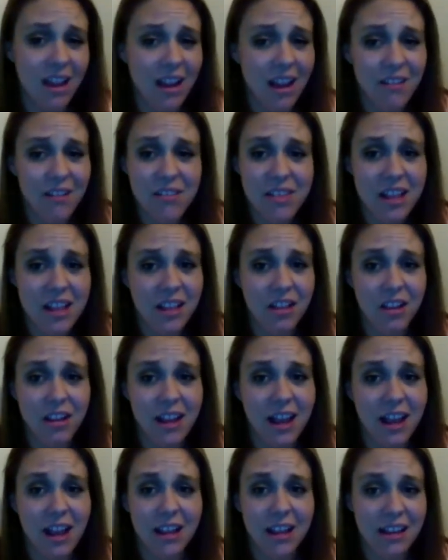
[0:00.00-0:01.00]
Everything I
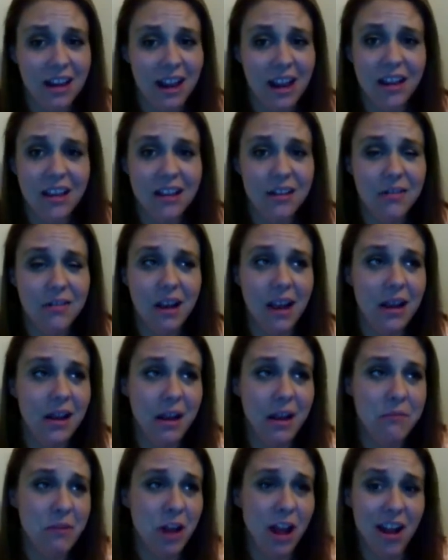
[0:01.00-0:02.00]
look at,
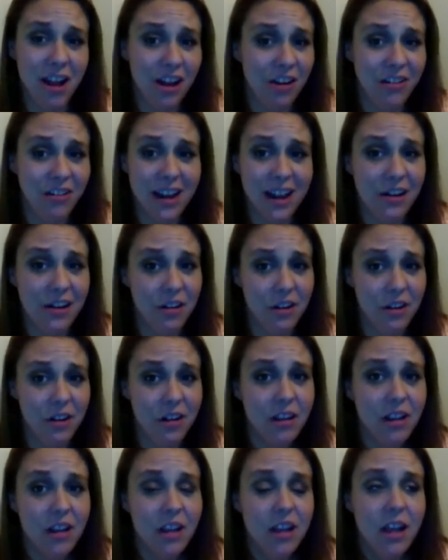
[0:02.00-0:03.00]
I'm not hungry at
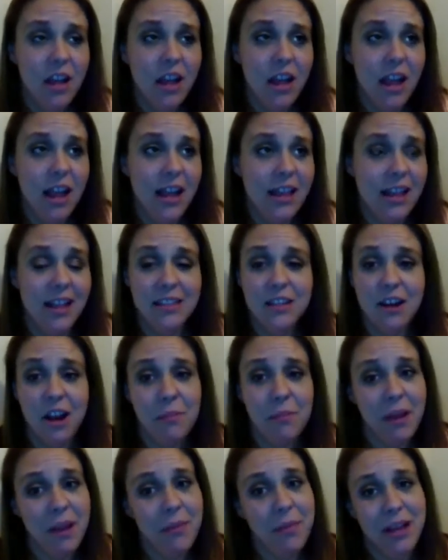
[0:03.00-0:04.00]
all. And that's
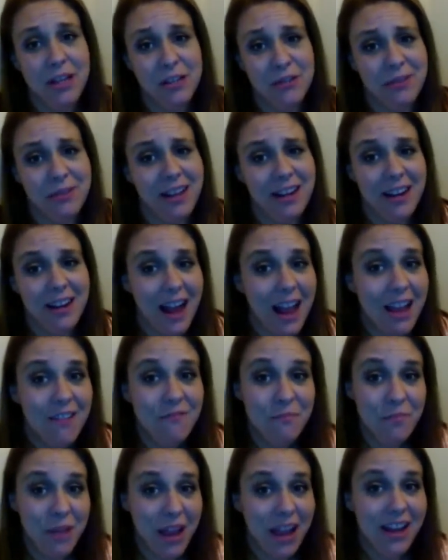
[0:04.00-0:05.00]
not bypass related.
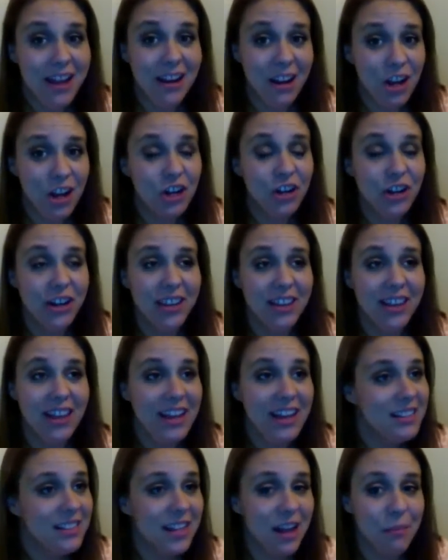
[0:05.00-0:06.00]
I've been hungry the
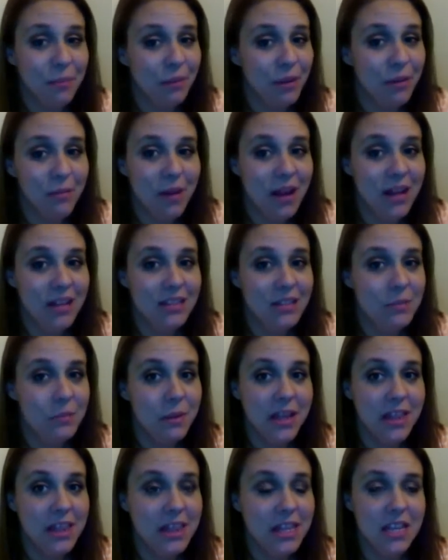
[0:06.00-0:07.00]
last couple of months,
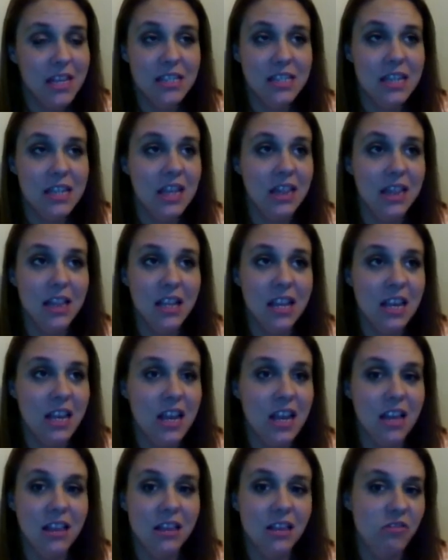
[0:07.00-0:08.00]
but this
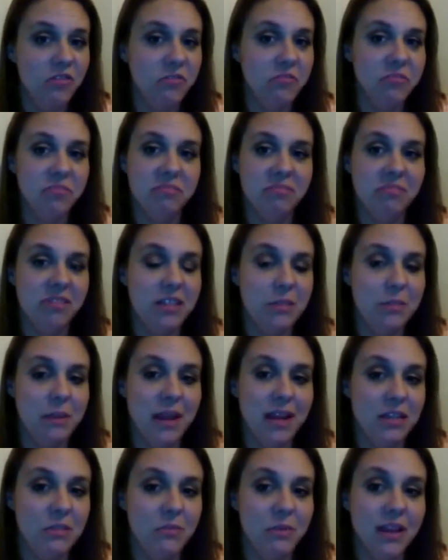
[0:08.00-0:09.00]

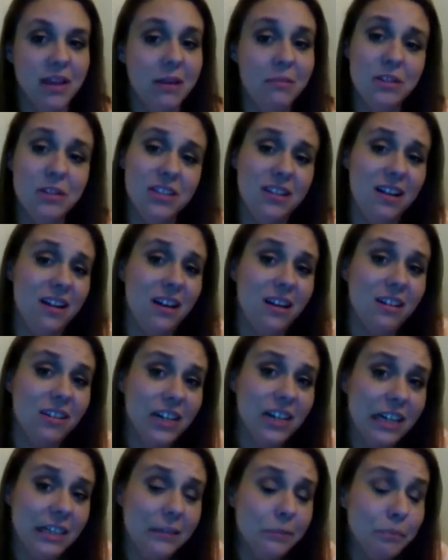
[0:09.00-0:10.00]
past week, I'm just not
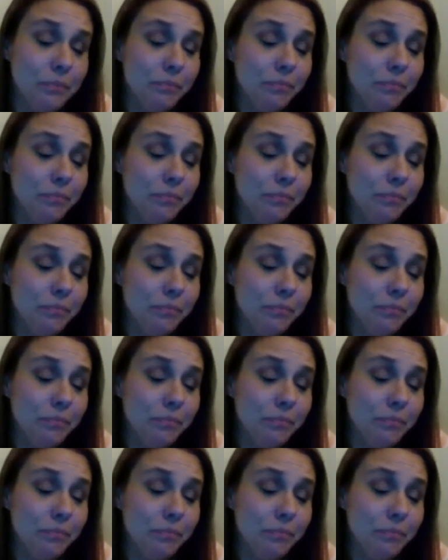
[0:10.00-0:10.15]
hungry.